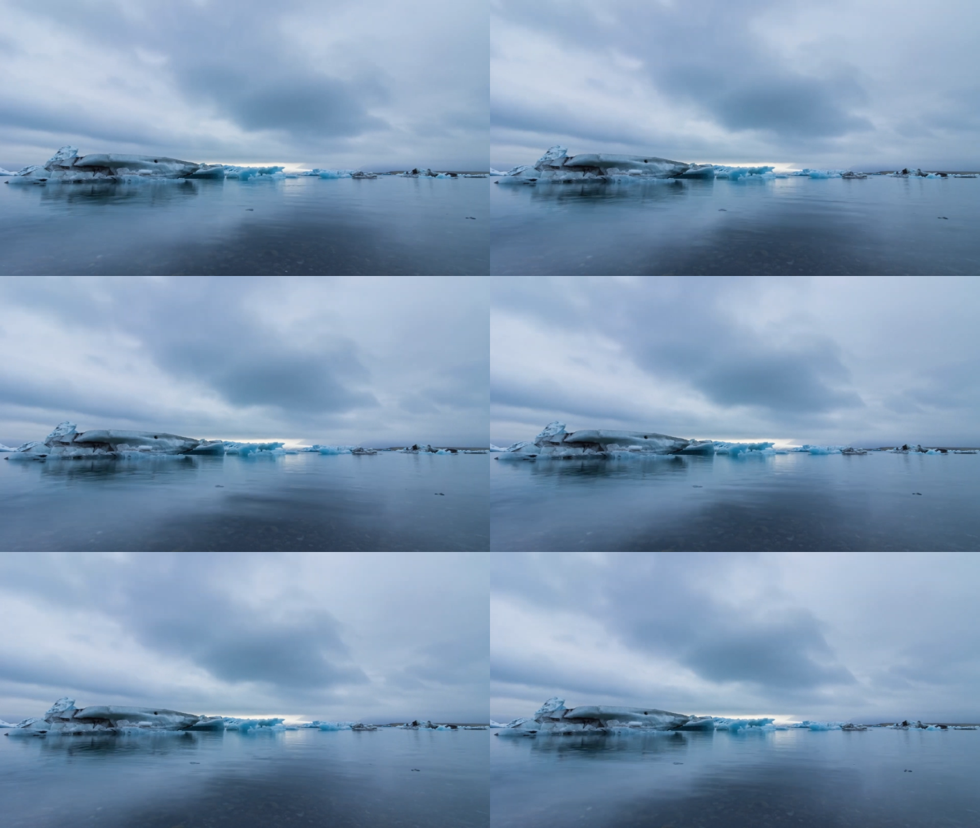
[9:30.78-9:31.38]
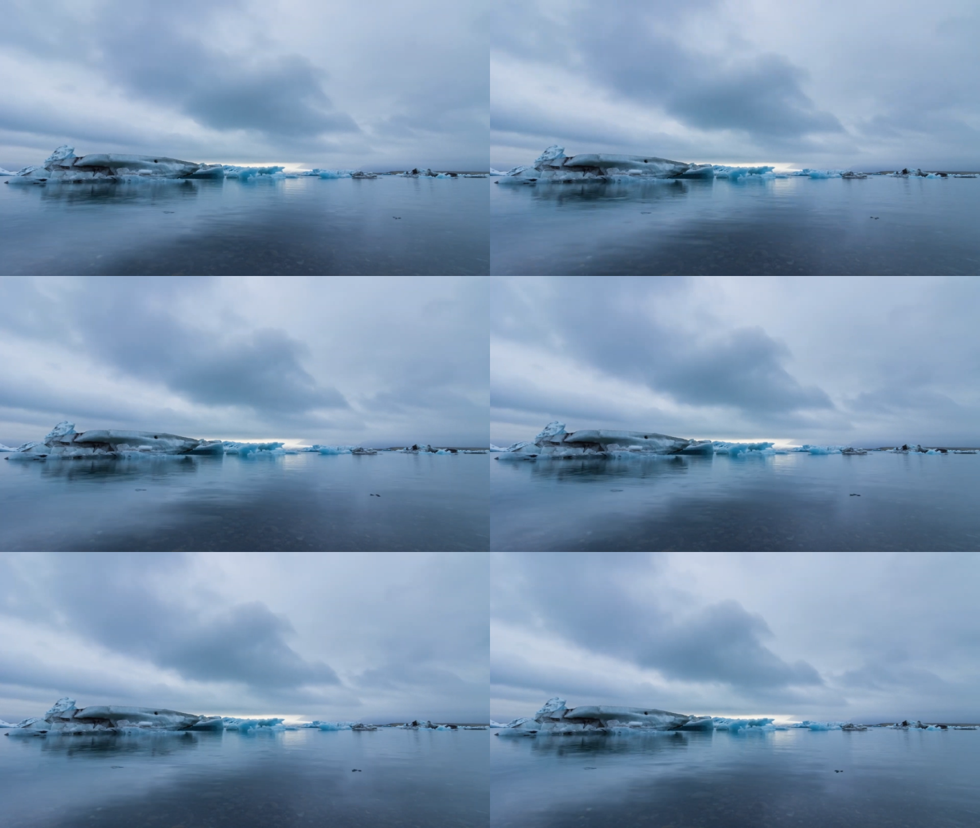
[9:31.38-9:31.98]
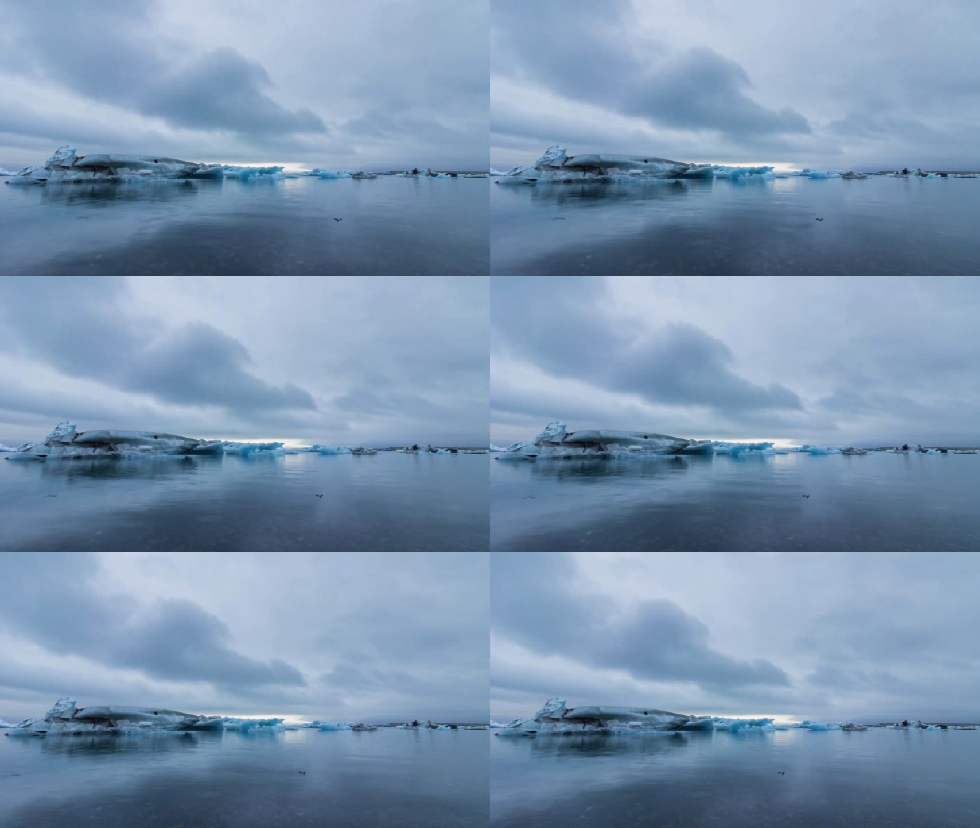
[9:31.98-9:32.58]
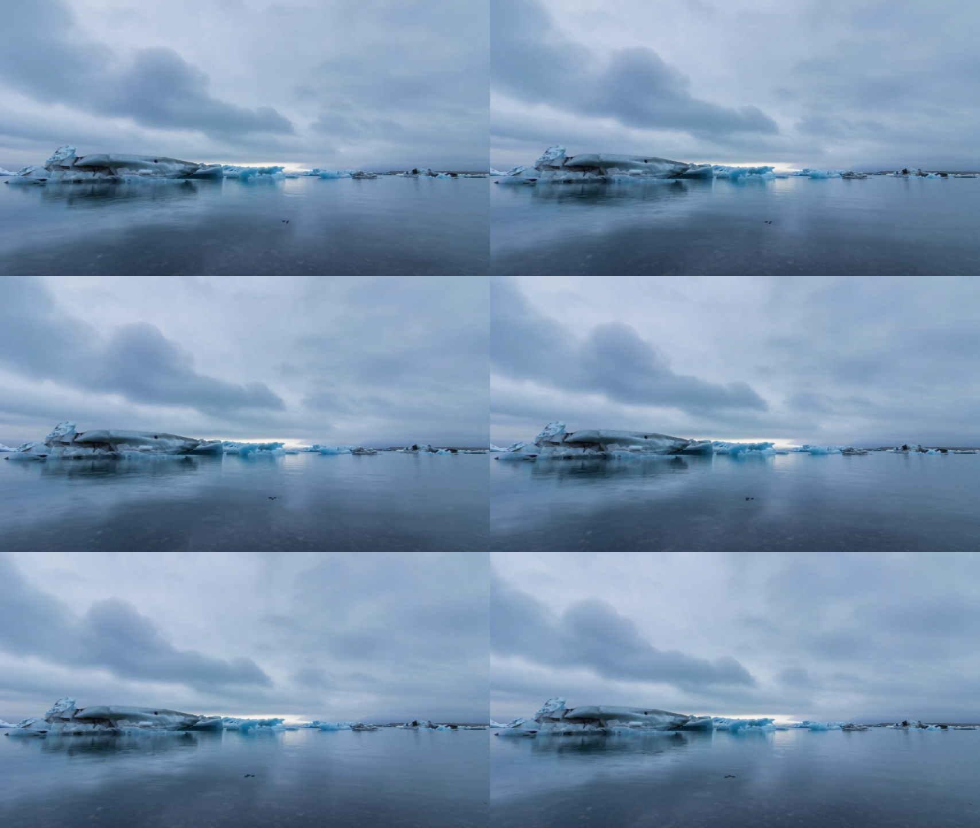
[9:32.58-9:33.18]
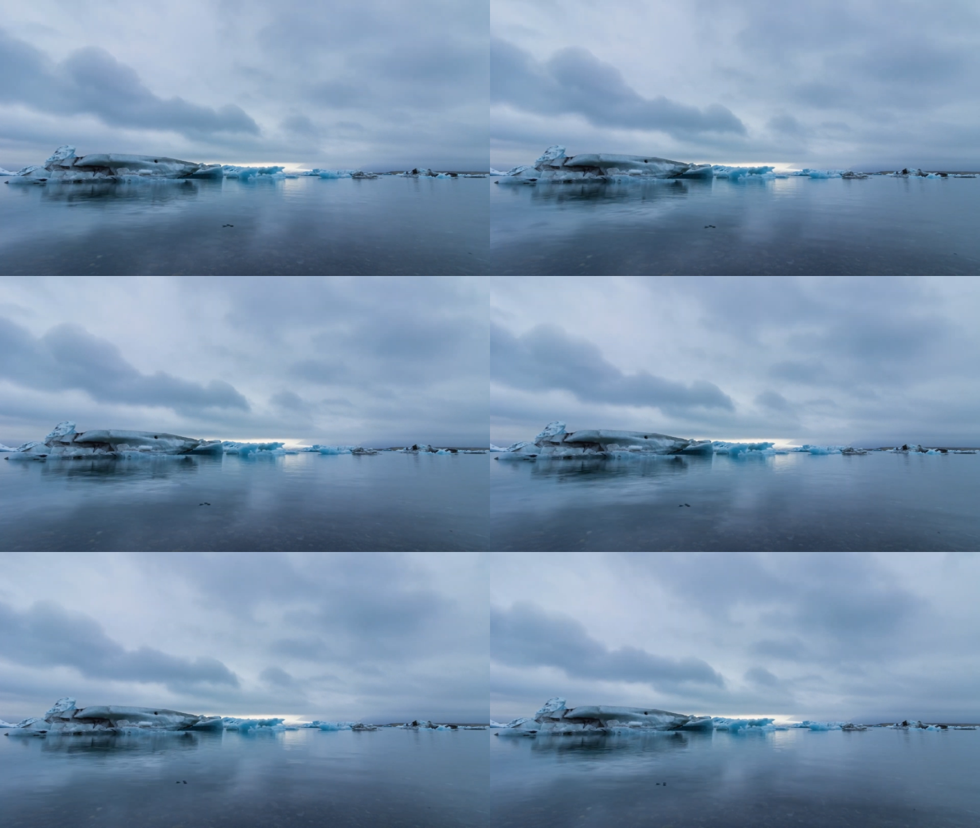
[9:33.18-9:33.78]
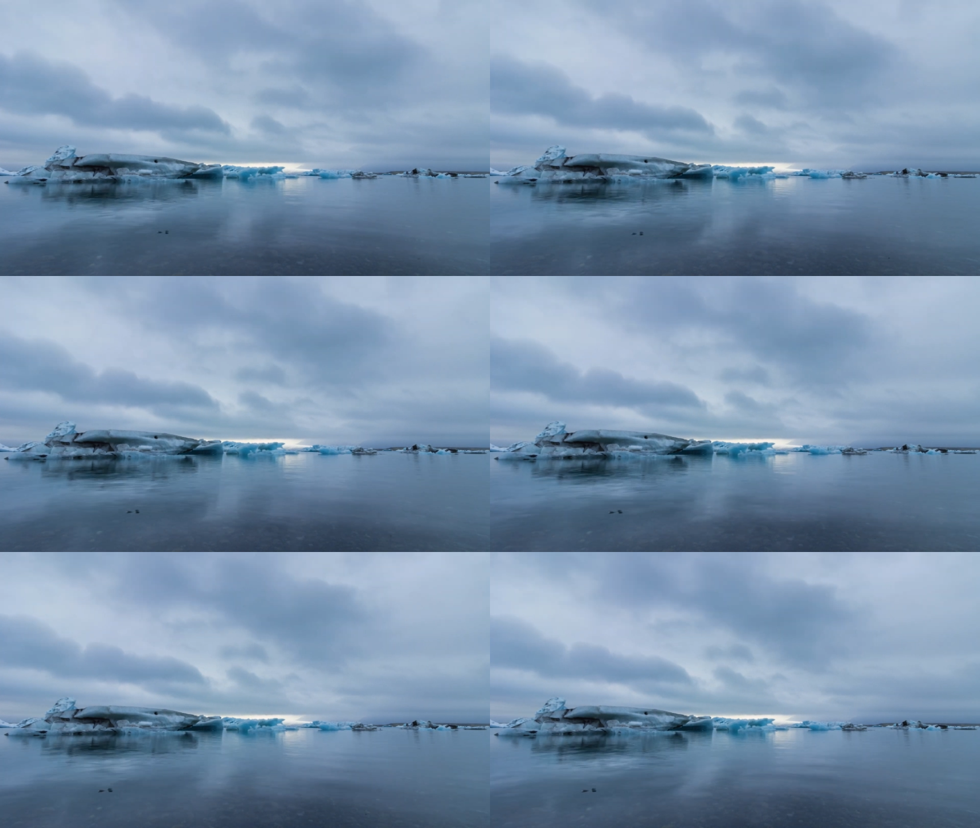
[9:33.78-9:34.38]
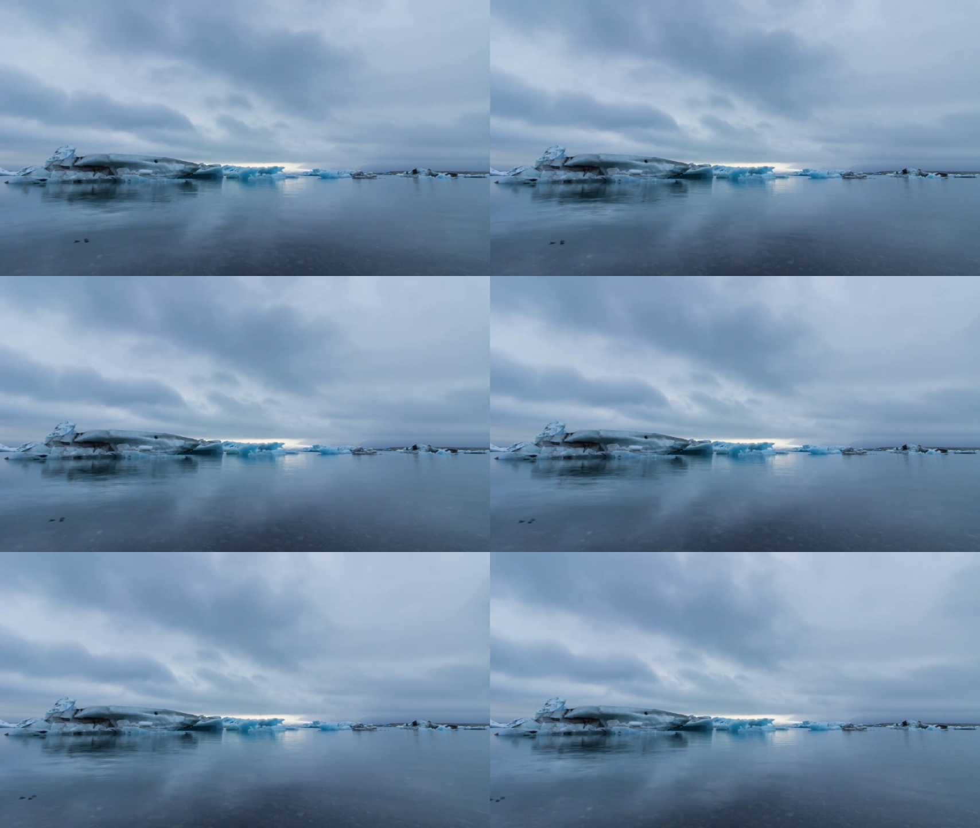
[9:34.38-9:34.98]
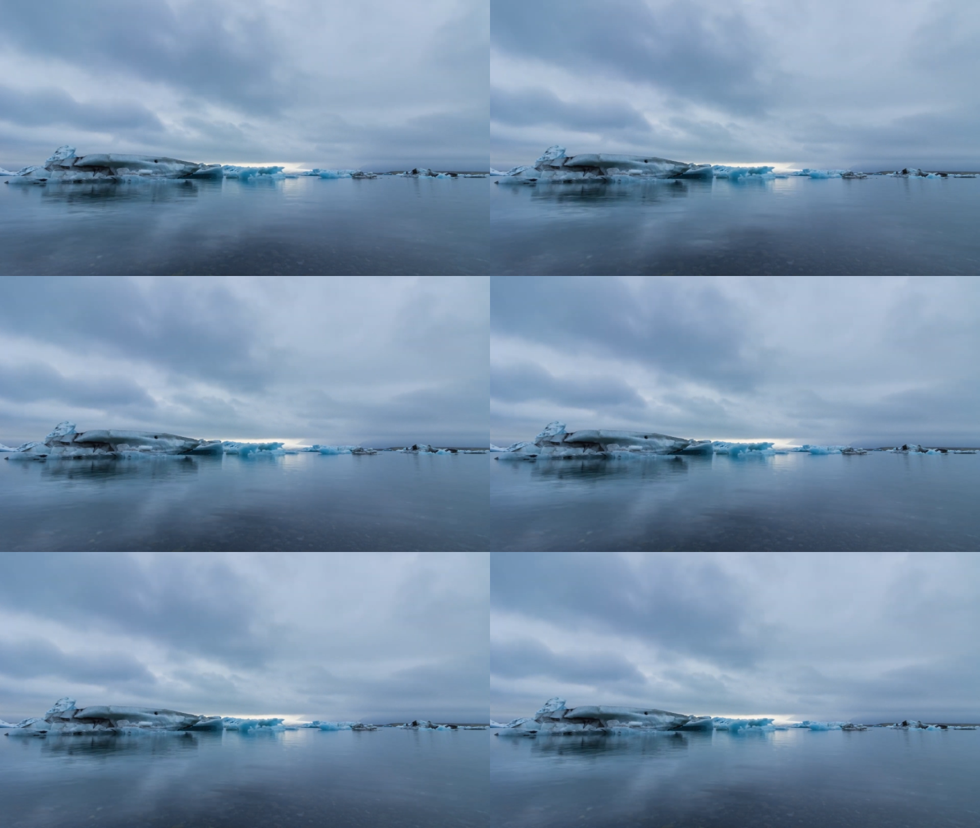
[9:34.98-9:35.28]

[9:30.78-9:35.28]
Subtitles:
Nobody's mouth can be seen.